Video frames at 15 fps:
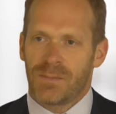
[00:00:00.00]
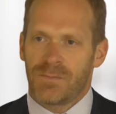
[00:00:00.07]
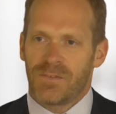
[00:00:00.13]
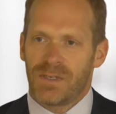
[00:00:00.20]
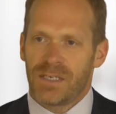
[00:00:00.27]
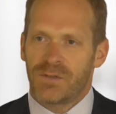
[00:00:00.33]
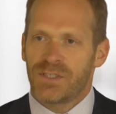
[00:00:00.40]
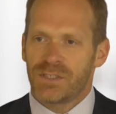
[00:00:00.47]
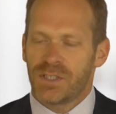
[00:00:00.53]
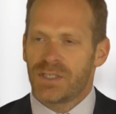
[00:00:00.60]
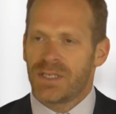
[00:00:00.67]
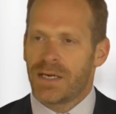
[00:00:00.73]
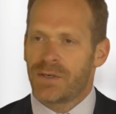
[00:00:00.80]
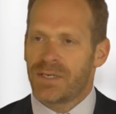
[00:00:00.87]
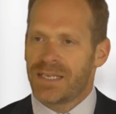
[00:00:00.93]
very
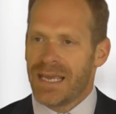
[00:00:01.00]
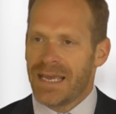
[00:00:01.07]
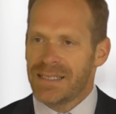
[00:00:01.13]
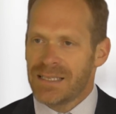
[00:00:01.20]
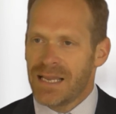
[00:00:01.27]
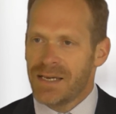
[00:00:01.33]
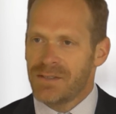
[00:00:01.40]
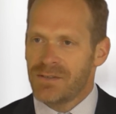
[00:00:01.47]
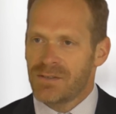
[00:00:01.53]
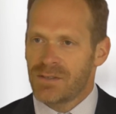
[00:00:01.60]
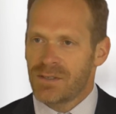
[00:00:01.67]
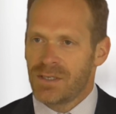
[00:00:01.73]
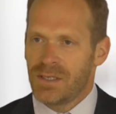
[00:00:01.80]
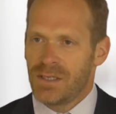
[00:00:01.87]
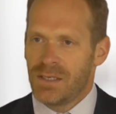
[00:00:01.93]
generic headlines
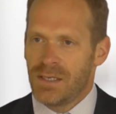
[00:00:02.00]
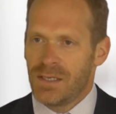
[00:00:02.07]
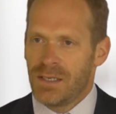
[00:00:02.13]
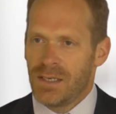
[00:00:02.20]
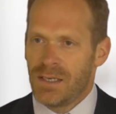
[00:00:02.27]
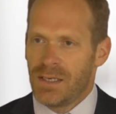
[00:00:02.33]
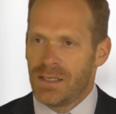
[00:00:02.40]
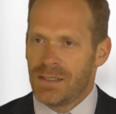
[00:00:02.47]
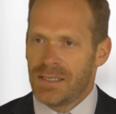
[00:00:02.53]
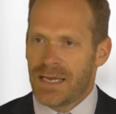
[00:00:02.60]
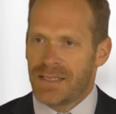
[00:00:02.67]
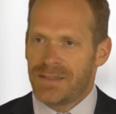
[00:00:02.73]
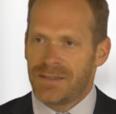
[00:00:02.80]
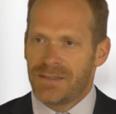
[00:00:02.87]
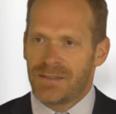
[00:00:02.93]

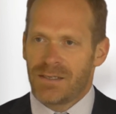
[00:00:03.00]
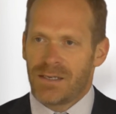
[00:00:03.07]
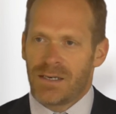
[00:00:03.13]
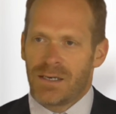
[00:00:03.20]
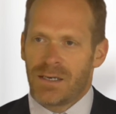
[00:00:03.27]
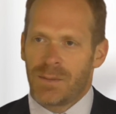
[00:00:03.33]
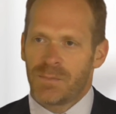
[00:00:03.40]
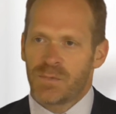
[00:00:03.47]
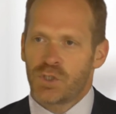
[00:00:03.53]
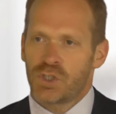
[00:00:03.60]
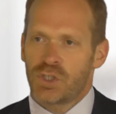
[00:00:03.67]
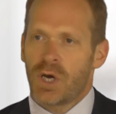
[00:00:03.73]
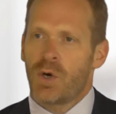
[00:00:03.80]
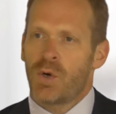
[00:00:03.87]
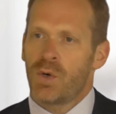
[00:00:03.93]
that
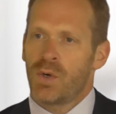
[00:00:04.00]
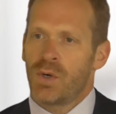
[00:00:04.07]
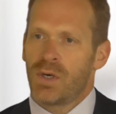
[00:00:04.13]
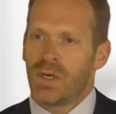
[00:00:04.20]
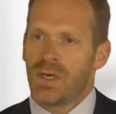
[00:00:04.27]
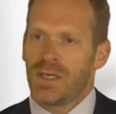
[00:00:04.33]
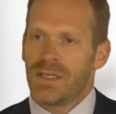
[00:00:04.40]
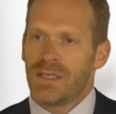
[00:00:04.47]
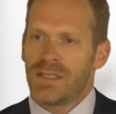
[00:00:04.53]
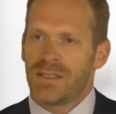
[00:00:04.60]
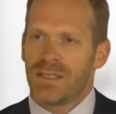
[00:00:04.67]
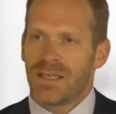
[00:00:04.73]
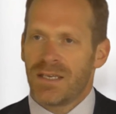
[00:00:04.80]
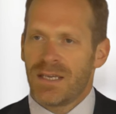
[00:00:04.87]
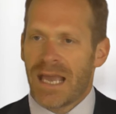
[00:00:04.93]
show
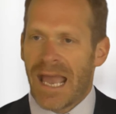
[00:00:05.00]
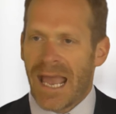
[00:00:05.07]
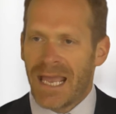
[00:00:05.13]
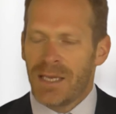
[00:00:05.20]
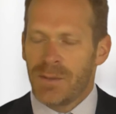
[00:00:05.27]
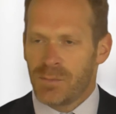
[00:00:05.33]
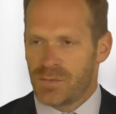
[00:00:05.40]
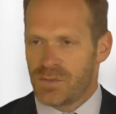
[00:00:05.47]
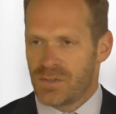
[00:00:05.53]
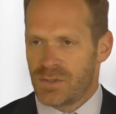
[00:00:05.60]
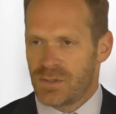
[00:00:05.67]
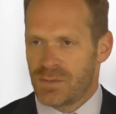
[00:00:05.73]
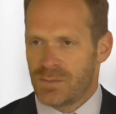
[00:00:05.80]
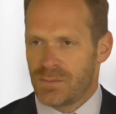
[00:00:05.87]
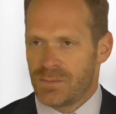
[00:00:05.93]
the aims
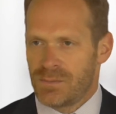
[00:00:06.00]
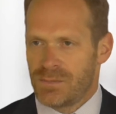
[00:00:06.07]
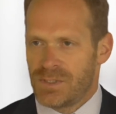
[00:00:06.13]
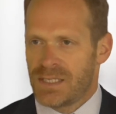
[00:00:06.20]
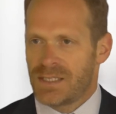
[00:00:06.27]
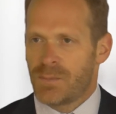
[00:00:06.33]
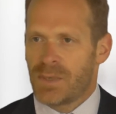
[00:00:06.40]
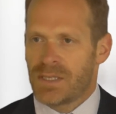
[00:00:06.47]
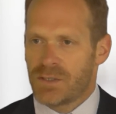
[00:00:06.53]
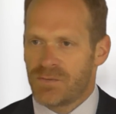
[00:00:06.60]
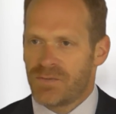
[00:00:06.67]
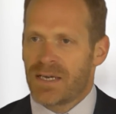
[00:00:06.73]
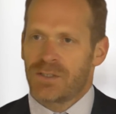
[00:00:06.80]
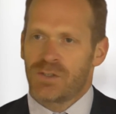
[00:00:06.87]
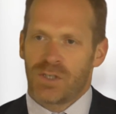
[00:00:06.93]
that the
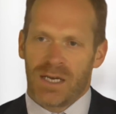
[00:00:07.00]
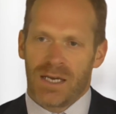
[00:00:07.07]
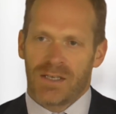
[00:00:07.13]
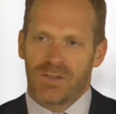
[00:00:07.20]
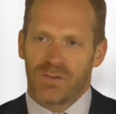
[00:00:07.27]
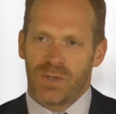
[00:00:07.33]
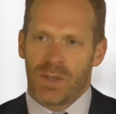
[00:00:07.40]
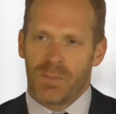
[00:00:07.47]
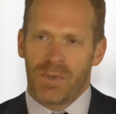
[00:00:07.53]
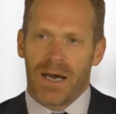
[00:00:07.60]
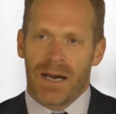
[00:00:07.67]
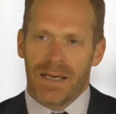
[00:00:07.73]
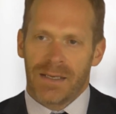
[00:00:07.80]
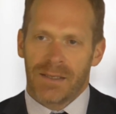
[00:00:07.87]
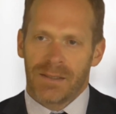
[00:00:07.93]
manufacturer has to
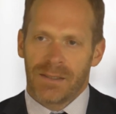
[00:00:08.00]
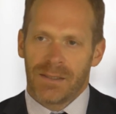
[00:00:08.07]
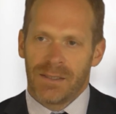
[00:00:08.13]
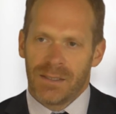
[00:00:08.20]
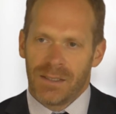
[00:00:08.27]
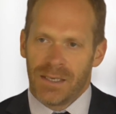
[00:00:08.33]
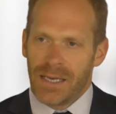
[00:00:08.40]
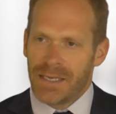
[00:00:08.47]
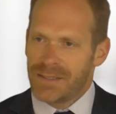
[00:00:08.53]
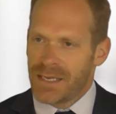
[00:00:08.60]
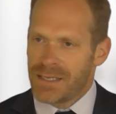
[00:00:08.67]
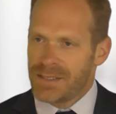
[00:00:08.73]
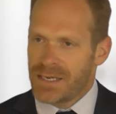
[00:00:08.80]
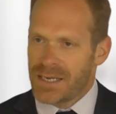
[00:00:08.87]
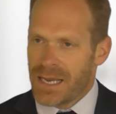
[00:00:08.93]
apply. And
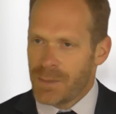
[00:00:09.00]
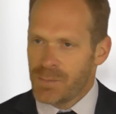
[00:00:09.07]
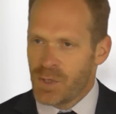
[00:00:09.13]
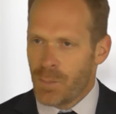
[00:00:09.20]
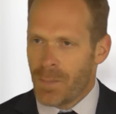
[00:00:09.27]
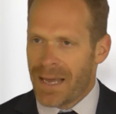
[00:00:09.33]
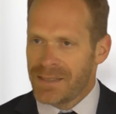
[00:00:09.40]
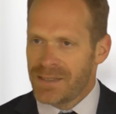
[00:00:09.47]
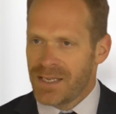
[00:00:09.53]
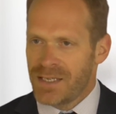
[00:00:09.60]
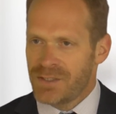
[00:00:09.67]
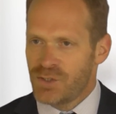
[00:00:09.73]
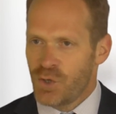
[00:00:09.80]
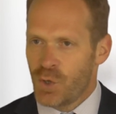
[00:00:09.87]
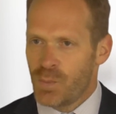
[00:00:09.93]
then there came the
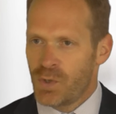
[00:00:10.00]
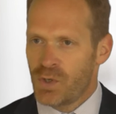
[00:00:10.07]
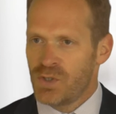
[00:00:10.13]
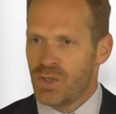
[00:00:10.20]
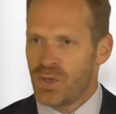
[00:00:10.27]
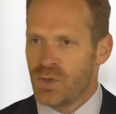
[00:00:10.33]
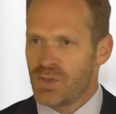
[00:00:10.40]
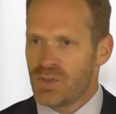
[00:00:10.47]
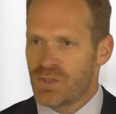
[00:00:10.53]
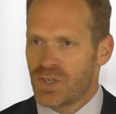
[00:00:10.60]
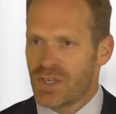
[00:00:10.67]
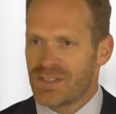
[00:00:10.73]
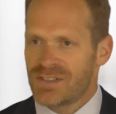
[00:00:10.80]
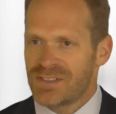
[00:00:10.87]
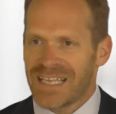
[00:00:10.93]
mandate to produce
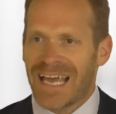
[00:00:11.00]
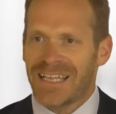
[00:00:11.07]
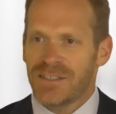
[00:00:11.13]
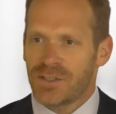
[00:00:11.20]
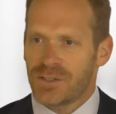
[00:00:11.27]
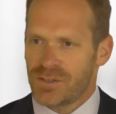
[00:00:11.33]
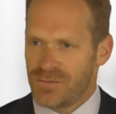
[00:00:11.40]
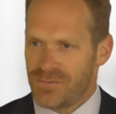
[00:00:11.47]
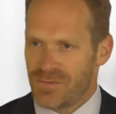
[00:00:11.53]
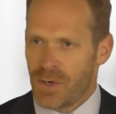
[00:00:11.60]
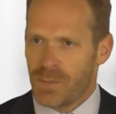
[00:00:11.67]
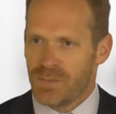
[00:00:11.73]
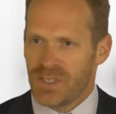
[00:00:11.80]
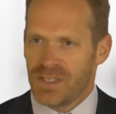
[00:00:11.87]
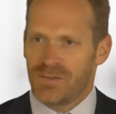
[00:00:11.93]
standards
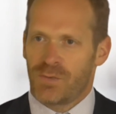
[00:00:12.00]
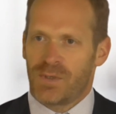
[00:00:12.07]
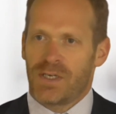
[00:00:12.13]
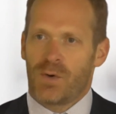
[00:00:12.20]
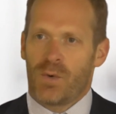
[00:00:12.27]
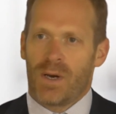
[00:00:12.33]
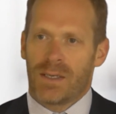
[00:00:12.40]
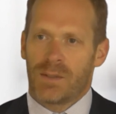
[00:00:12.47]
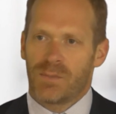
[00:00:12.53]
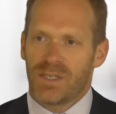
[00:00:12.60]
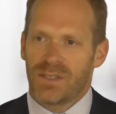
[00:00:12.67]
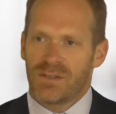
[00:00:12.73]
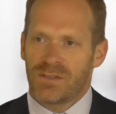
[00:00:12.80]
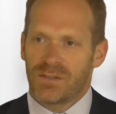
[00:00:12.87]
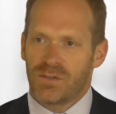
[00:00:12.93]
from these
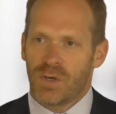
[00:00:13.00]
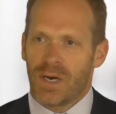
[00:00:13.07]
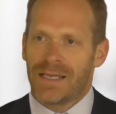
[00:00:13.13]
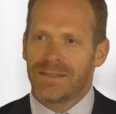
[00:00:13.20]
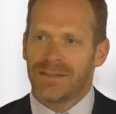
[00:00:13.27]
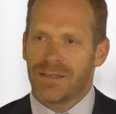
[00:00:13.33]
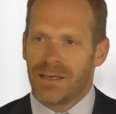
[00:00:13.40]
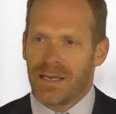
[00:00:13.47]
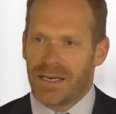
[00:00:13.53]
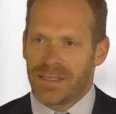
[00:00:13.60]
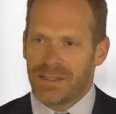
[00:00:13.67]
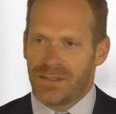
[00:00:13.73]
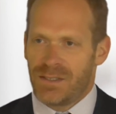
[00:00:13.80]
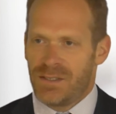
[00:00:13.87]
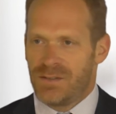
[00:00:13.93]
requirements, to
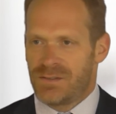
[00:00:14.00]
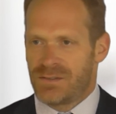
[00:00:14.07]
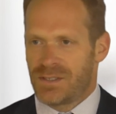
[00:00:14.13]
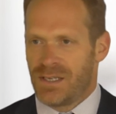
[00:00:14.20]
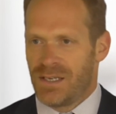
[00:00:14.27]
underline these